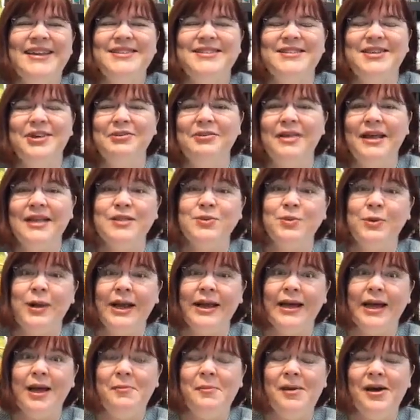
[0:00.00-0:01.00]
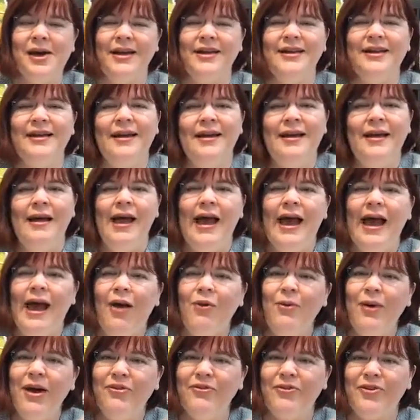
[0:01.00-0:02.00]
so that's when i come on
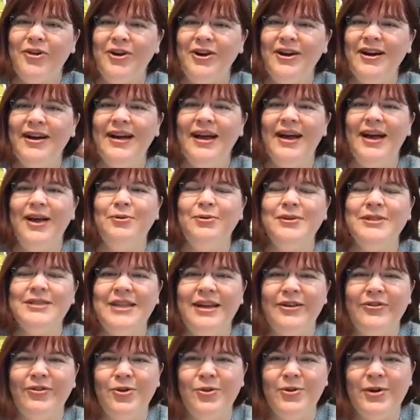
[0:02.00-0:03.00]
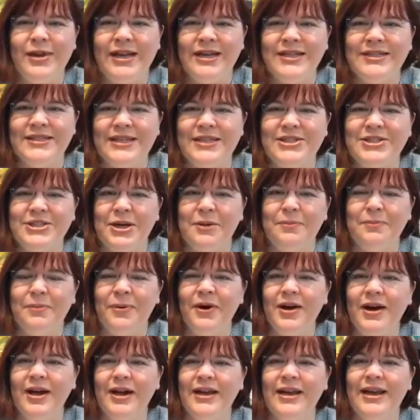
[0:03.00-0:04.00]
however i will tell everyone as they jump
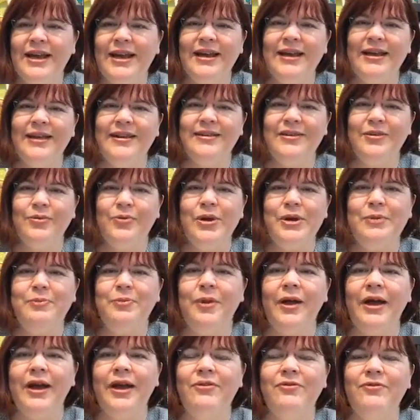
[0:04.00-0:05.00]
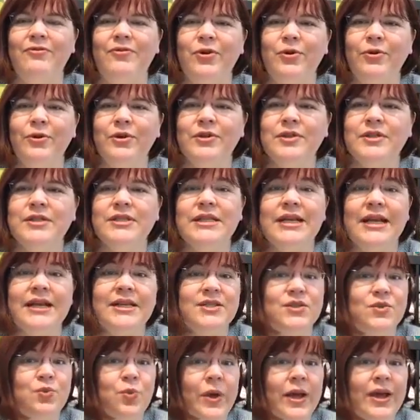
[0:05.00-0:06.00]
on and the replay viewers
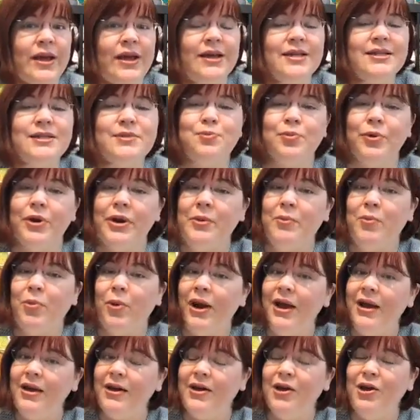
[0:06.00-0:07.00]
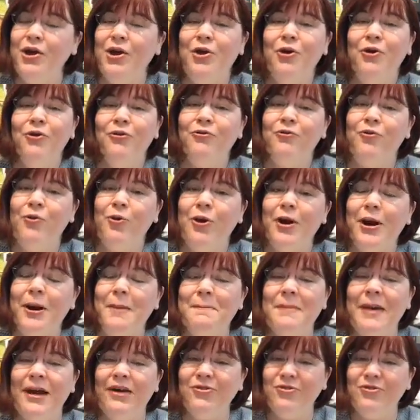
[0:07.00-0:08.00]
next week is spring break for my